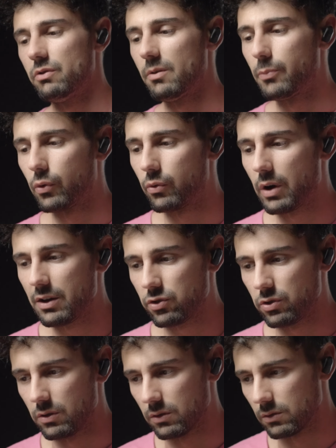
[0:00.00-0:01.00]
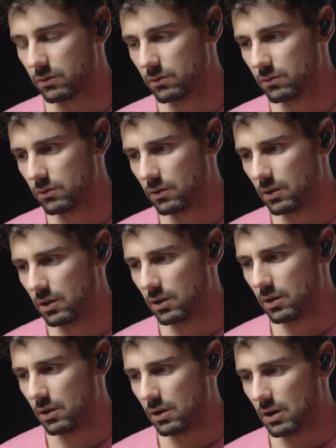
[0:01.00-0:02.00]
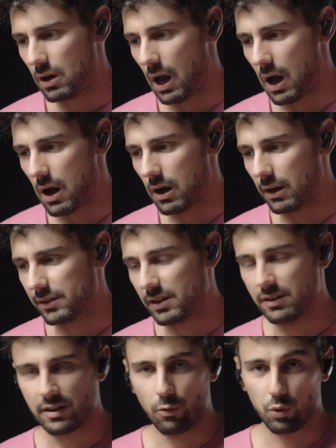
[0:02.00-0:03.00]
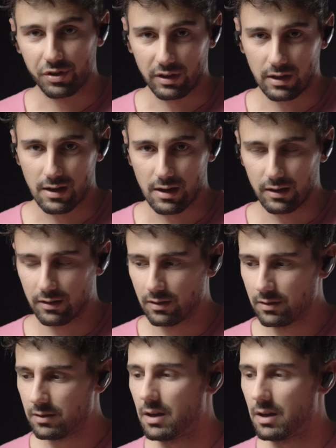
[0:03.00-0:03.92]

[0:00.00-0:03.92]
you the progression uh, since he was a kid.